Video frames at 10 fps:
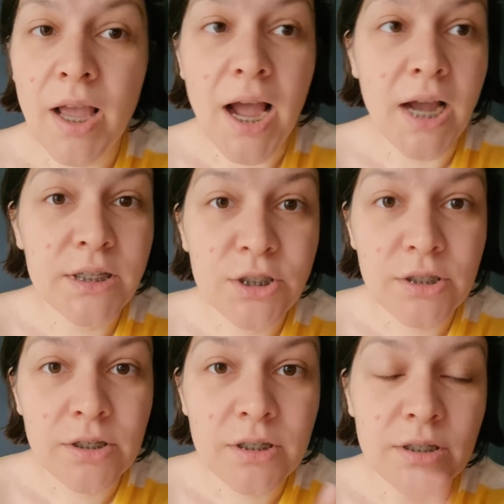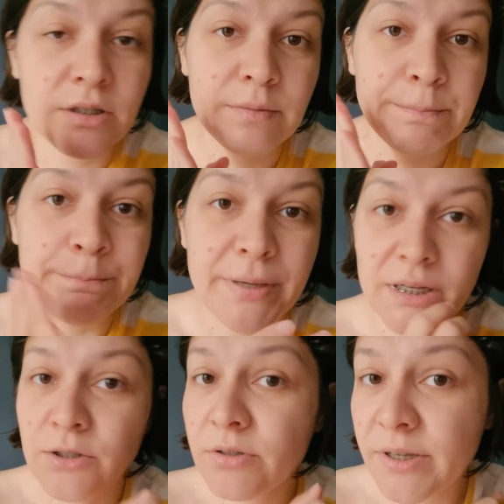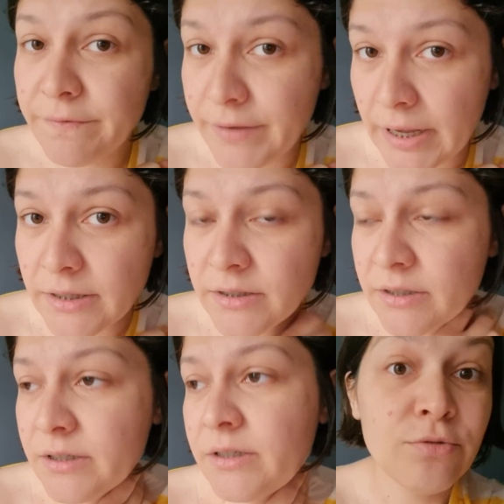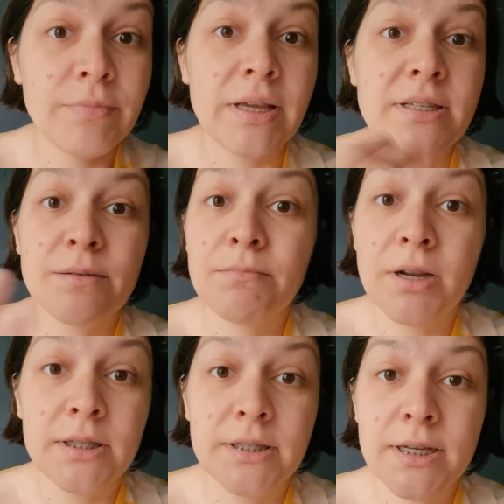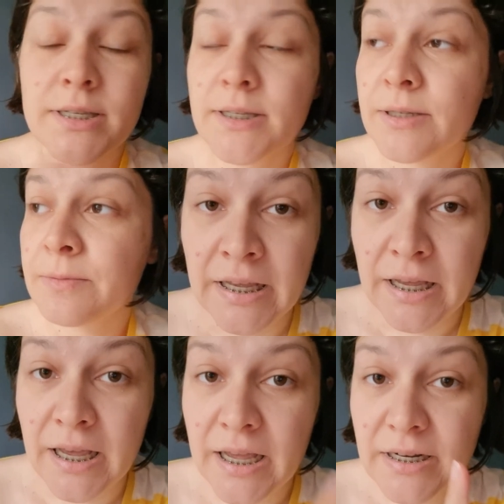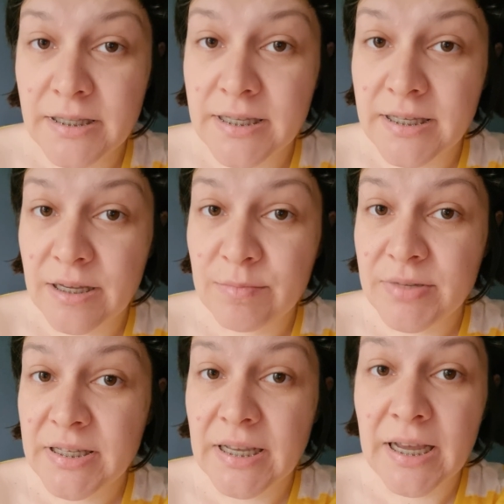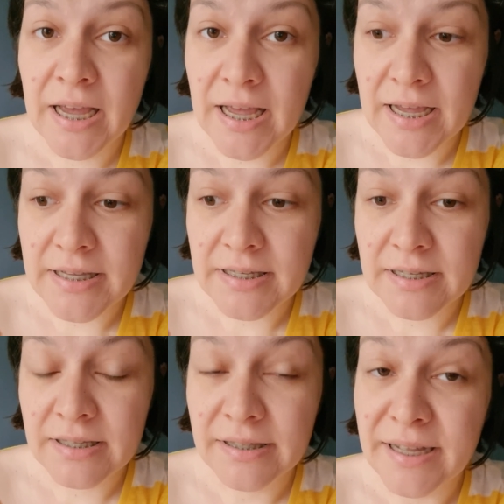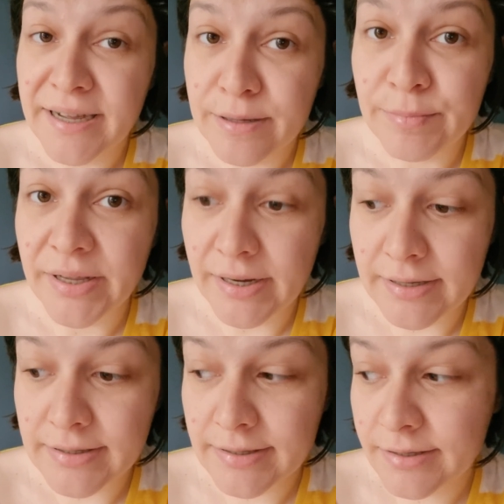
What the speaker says: I took Big to the vet to make some blood tests, and it seems he has diabetes.